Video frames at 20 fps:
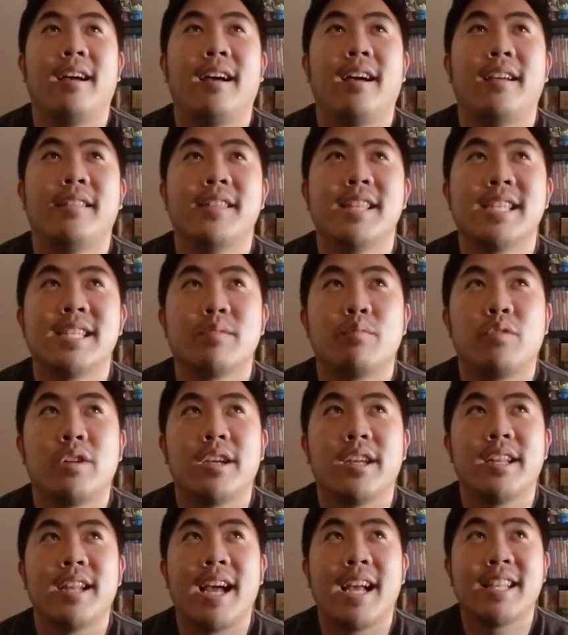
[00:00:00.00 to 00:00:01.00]
This
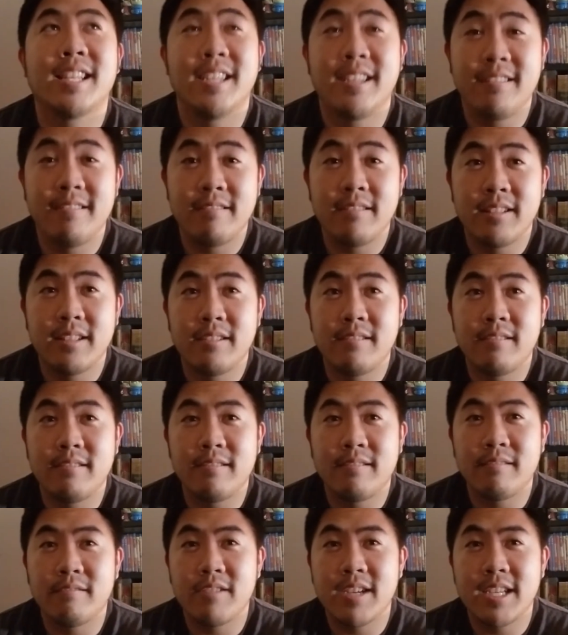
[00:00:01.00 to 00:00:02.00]
one, I had to do a
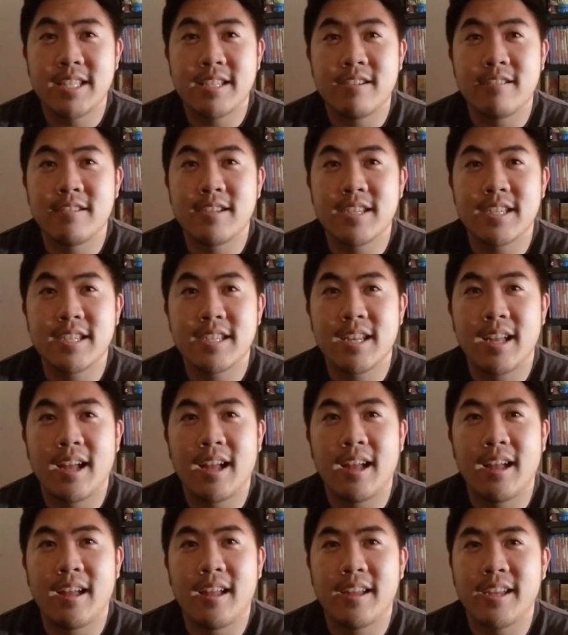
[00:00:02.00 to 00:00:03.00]
little research,
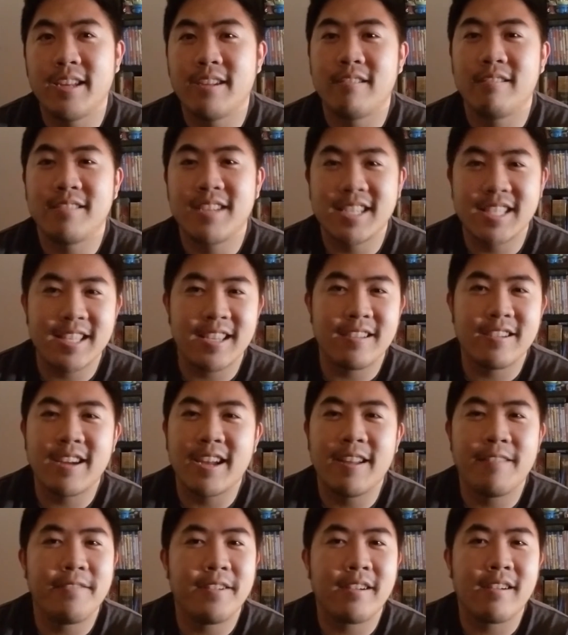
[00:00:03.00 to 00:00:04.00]
you know, just to try
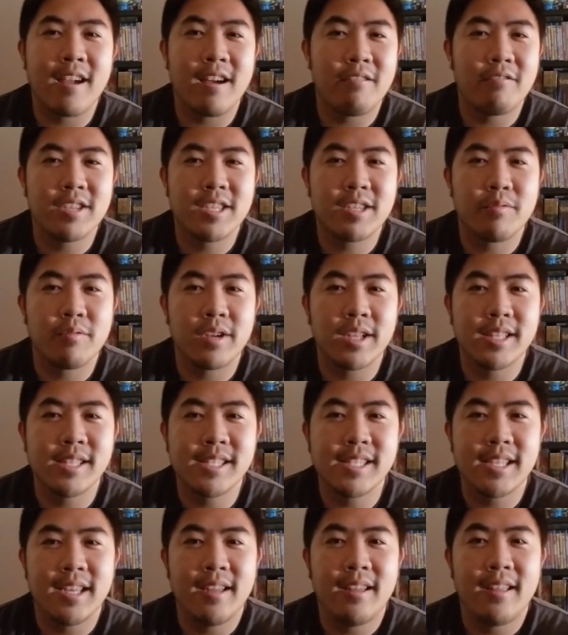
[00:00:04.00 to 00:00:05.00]
to figure out which
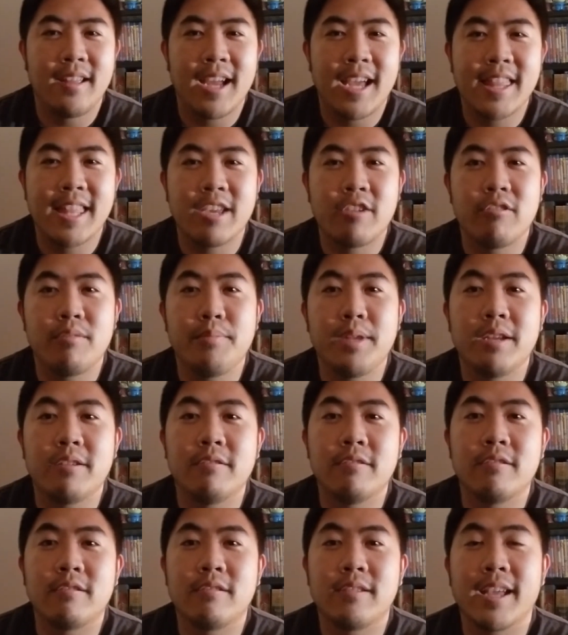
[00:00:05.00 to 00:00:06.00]
ones I think would be
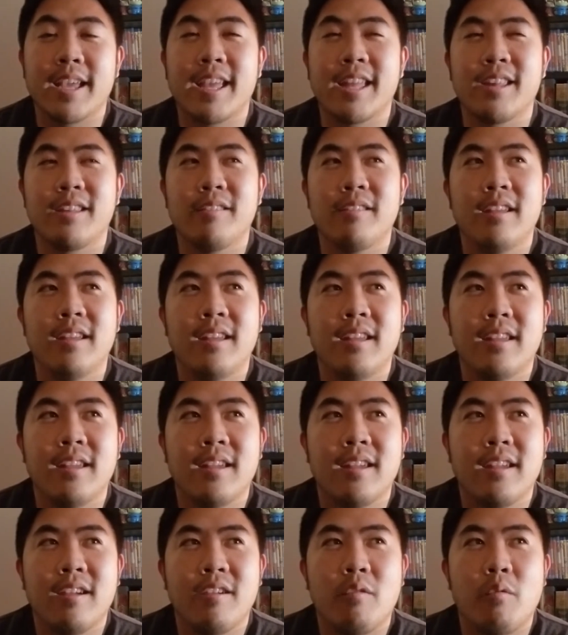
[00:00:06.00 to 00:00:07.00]
cool. And
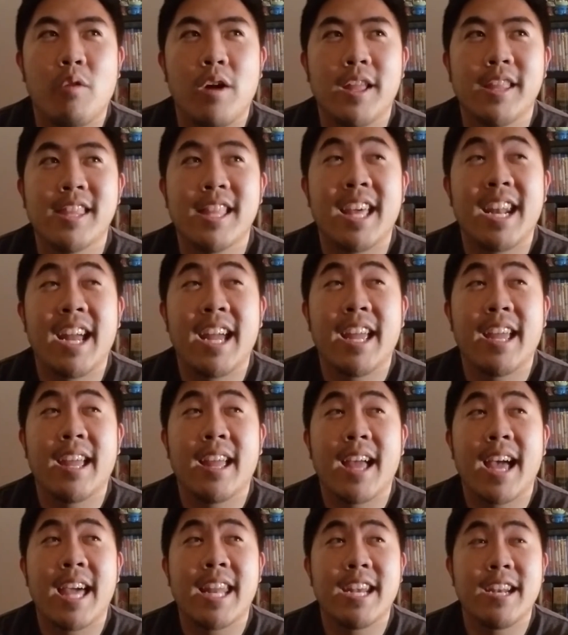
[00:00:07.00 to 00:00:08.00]
one that I
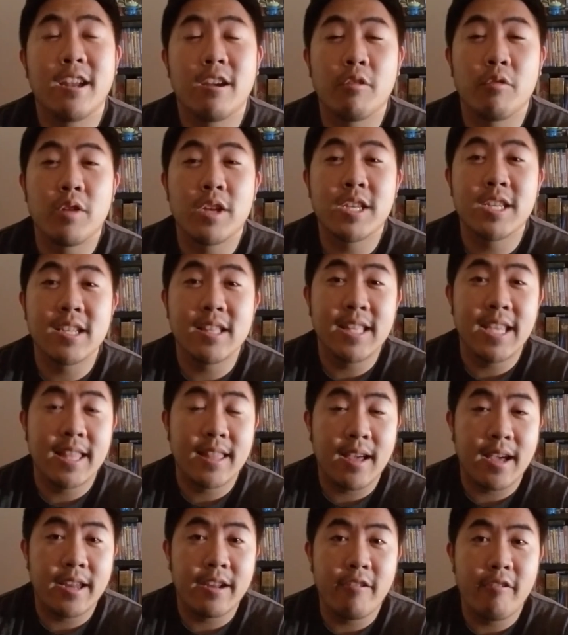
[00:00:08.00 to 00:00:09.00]
hadn't originally
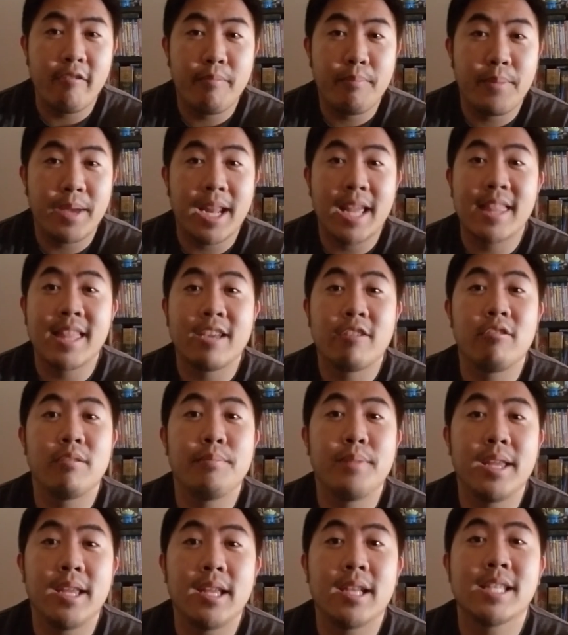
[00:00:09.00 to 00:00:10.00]
thought of, but I think would
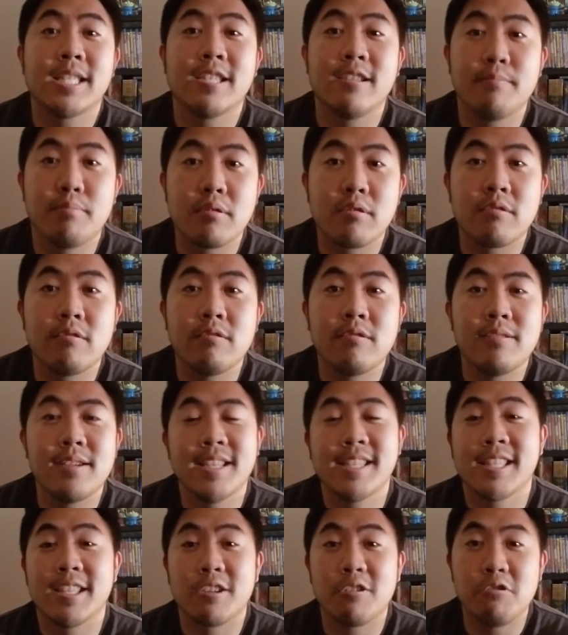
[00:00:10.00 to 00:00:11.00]
be super cool
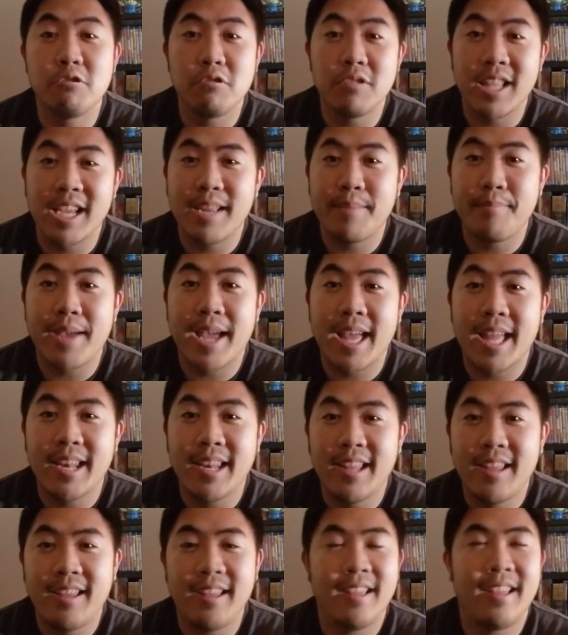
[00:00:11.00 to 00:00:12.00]
is the Kool-Aid Man.
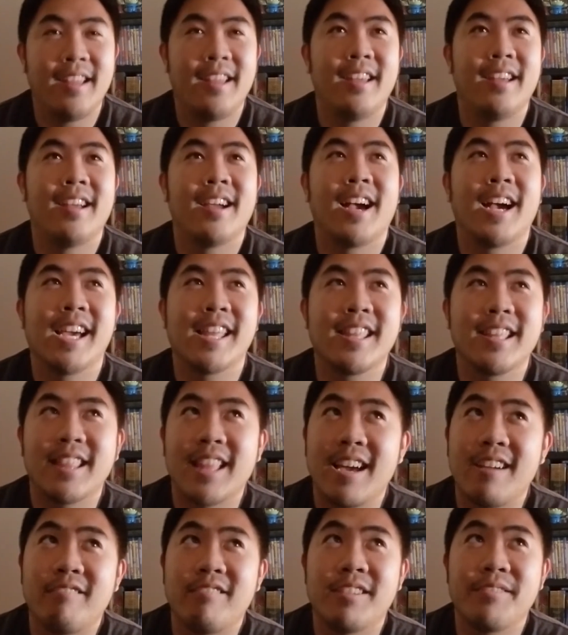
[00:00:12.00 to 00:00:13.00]
I think
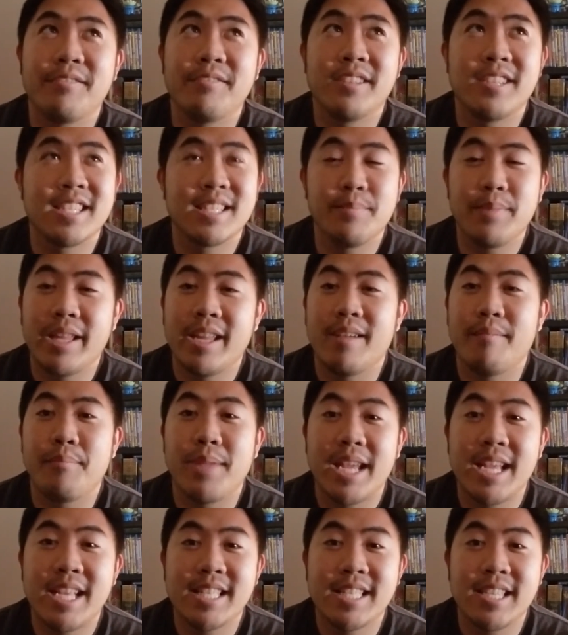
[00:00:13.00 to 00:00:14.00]
that one would just be
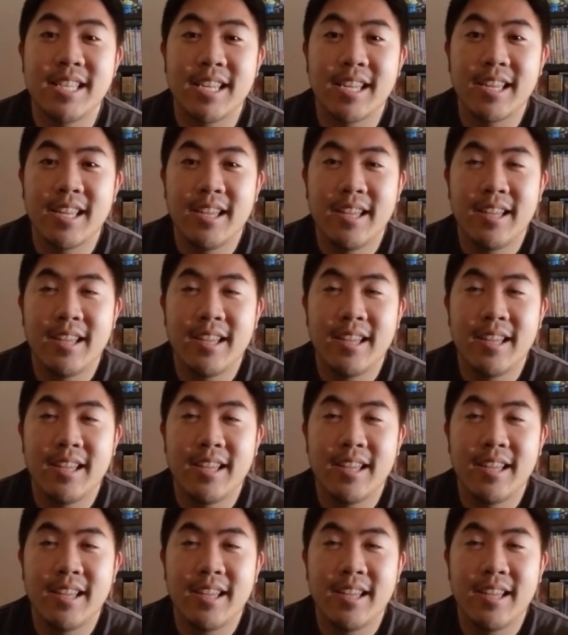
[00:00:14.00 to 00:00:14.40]
amazing.